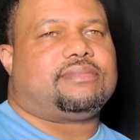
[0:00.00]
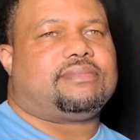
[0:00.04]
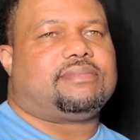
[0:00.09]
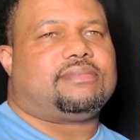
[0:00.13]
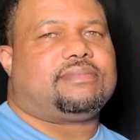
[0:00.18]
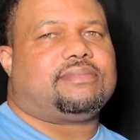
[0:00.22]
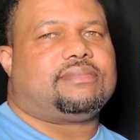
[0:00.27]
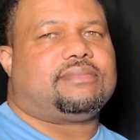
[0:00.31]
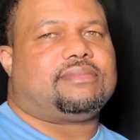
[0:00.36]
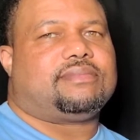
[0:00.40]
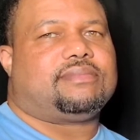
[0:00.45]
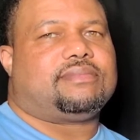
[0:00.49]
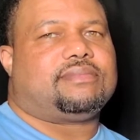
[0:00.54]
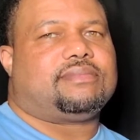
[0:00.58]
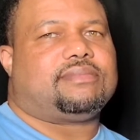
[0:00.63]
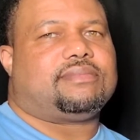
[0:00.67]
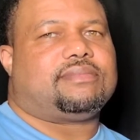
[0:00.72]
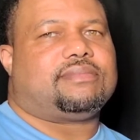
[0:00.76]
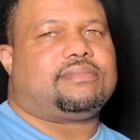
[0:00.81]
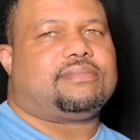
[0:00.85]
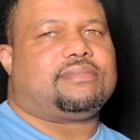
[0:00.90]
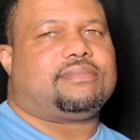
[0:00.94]

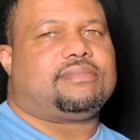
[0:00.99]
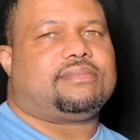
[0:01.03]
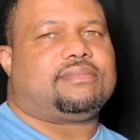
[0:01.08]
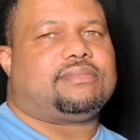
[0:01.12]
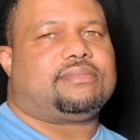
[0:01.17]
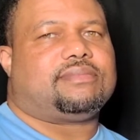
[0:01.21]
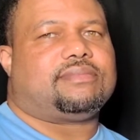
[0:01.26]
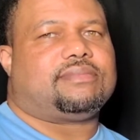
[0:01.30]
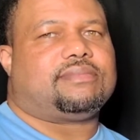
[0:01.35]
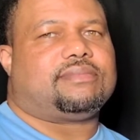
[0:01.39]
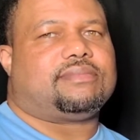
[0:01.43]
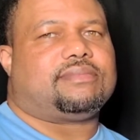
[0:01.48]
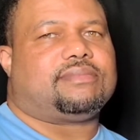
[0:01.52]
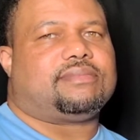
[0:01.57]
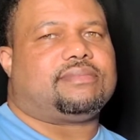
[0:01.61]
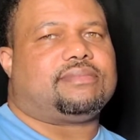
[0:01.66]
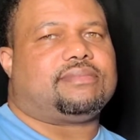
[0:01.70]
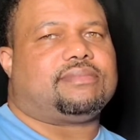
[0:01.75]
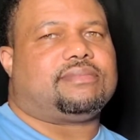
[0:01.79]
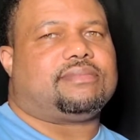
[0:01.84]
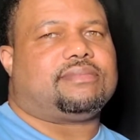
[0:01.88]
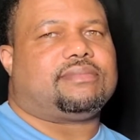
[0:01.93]

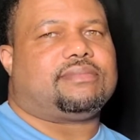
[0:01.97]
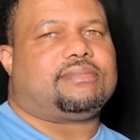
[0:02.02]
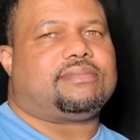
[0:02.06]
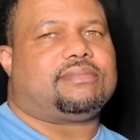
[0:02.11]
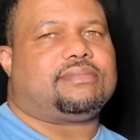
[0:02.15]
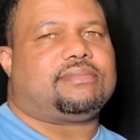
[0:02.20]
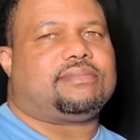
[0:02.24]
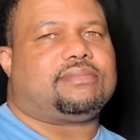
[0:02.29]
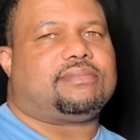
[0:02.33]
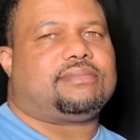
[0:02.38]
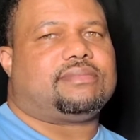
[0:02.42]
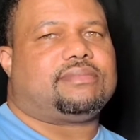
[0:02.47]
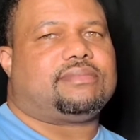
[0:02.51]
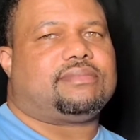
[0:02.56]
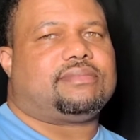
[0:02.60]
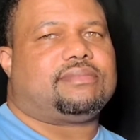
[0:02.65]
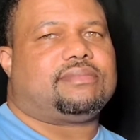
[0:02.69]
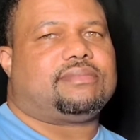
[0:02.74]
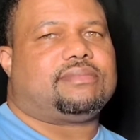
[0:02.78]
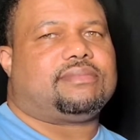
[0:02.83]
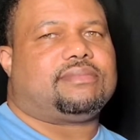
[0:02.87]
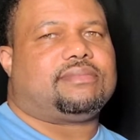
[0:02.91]

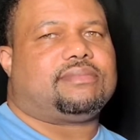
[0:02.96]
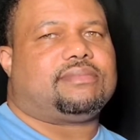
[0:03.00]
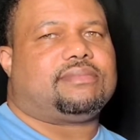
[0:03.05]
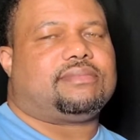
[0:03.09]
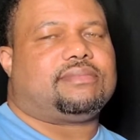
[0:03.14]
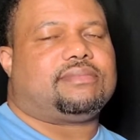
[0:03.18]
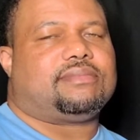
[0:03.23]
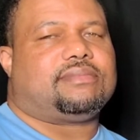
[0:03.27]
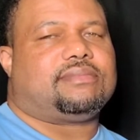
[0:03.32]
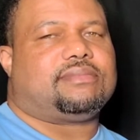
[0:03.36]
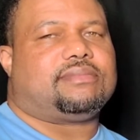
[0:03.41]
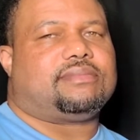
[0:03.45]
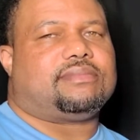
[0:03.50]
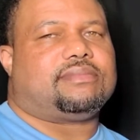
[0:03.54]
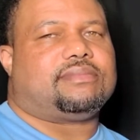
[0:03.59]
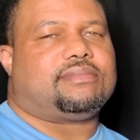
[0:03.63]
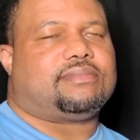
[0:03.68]
[no speech]